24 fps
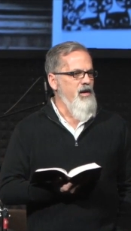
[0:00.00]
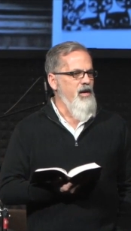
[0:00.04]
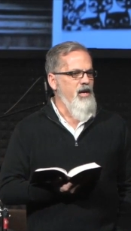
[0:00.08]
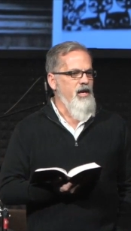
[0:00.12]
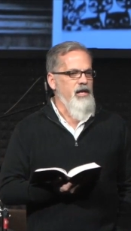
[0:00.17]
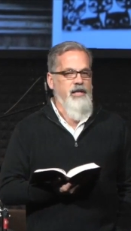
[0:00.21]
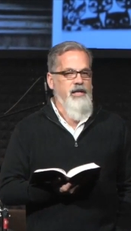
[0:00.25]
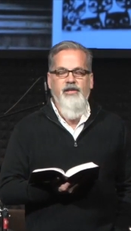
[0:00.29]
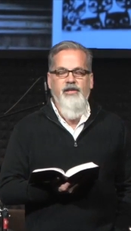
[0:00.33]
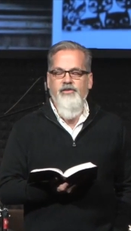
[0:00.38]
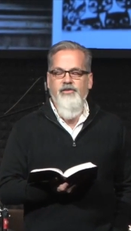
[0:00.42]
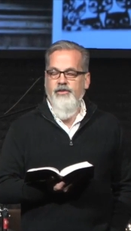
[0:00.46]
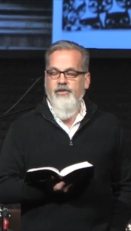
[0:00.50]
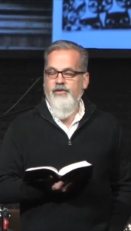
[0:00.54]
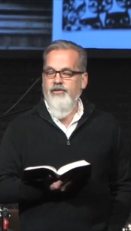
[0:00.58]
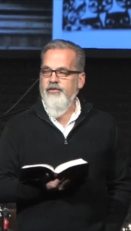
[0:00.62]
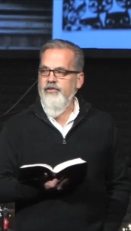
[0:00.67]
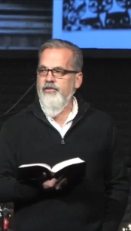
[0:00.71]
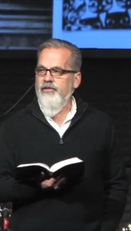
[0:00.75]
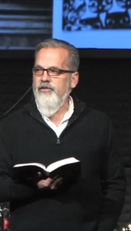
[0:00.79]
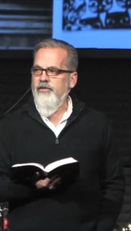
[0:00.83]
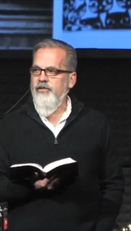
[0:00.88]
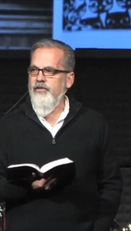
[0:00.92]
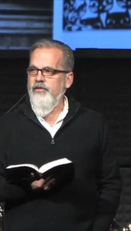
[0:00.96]
And he
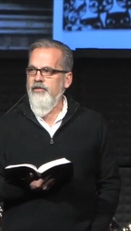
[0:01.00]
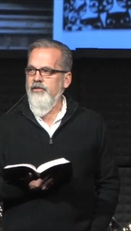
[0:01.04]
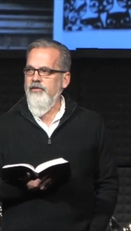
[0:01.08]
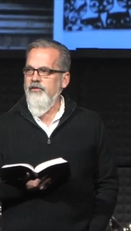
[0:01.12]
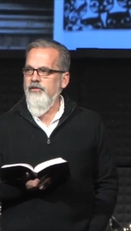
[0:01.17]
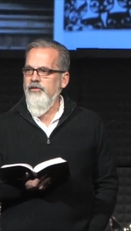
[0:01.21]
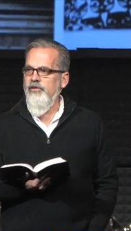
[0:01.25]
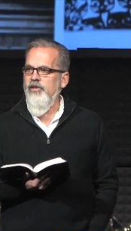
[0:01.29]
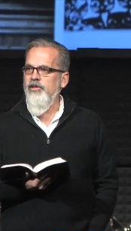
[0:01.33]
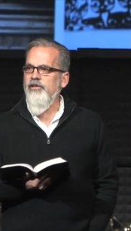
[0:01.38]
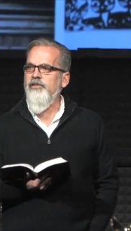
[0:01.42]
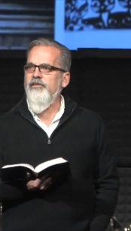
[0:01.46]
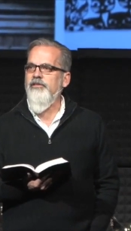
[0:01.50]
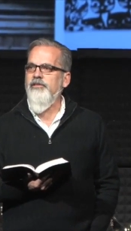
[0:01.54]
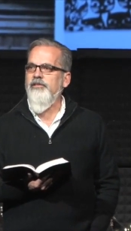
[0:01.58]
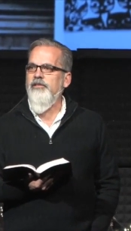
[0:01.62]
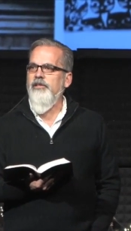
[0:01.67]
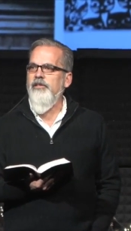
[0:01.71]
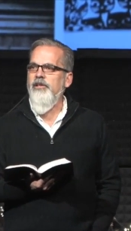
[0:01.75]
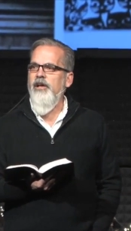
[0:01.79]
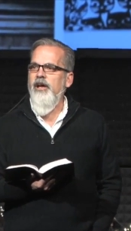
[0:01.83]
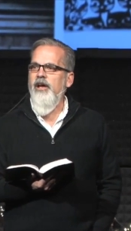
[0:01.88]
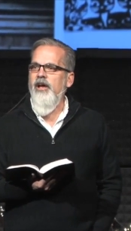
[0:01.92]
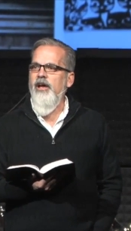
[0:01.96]
just looked
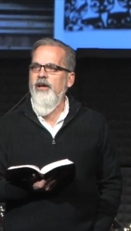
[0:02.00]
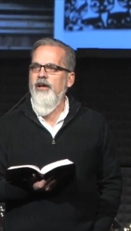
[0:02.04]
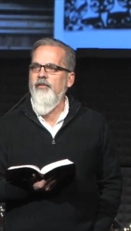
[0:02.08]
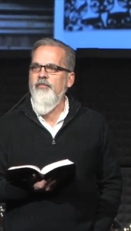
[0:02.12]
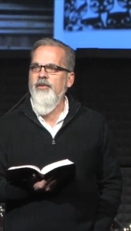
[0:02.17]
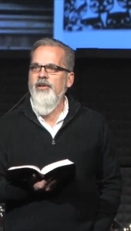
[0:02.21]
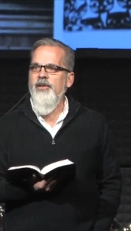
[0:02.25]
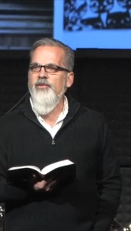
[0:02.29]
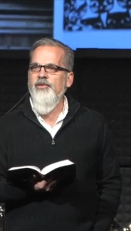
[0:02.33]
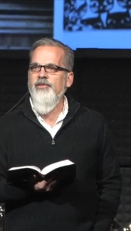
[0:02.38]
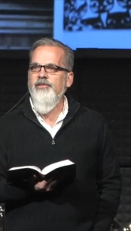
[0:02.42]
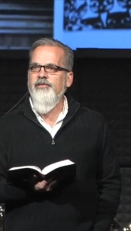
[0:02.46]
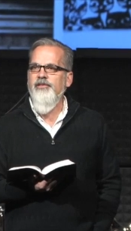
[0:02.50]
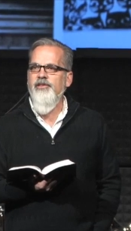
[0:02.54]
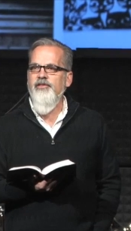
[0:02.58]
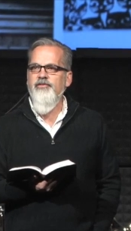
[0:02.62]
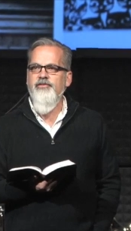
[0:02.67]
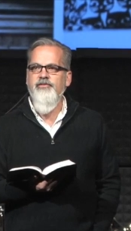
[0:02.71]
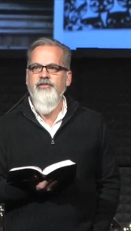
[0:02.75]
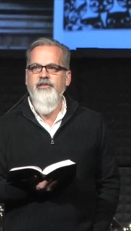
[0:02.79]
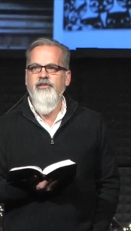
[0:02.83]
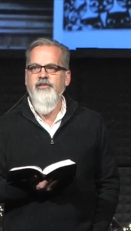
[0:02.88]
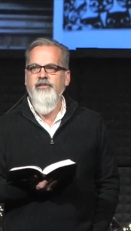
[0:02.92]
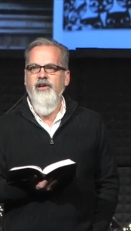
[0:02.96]
at me with
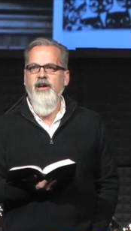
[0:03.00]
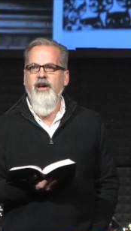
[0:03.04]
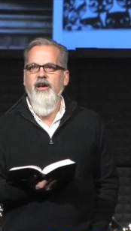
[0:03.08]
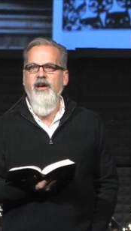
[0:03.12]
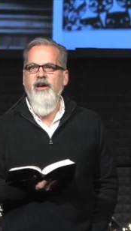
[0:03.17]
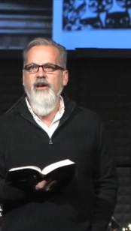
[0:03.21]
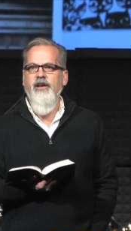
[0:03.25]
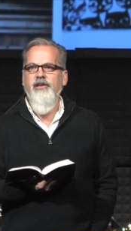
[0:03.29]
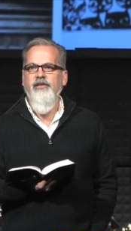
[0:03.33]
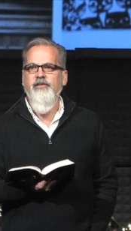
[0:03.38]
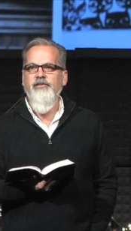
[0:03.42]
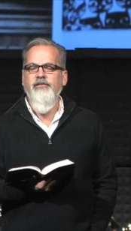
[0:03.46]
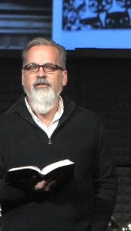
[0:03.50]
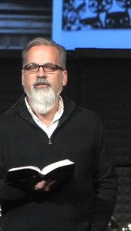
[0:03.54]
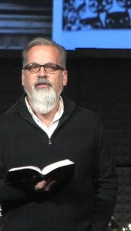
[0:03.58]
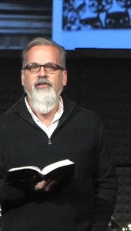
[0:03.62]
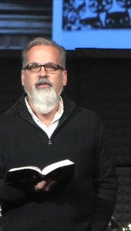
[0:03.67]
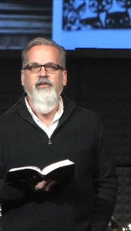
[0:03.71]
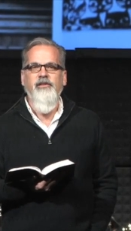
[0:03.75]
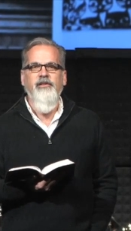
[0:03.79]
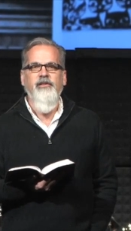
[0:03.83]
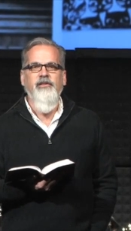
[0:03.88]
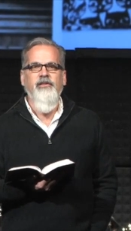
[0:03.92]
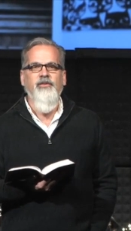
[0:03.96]
tears in his eyes
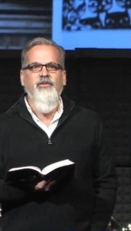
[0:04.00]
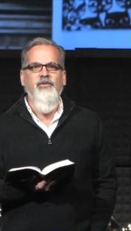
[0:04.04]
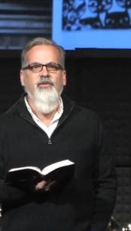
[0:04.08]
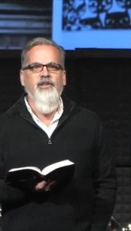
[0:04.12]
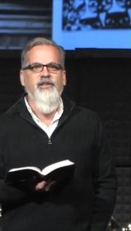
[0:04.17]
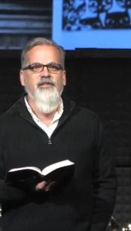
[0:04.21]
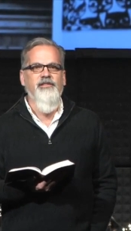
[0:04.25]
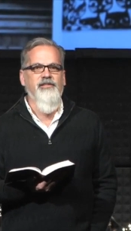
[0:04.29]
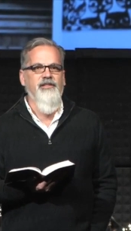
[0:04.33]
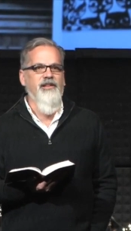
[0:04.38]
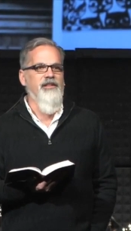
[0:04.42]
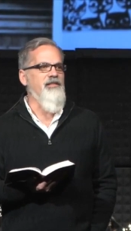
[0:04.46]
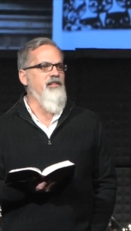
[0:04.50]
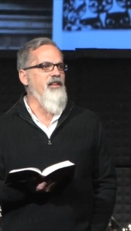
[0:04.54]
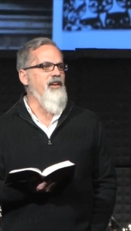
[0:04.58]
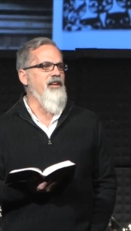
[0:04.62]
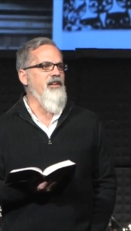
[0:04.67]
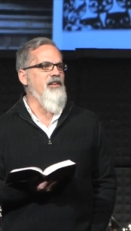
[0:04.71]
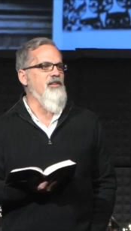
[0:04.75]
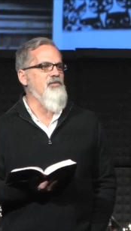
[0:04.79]
when he said that.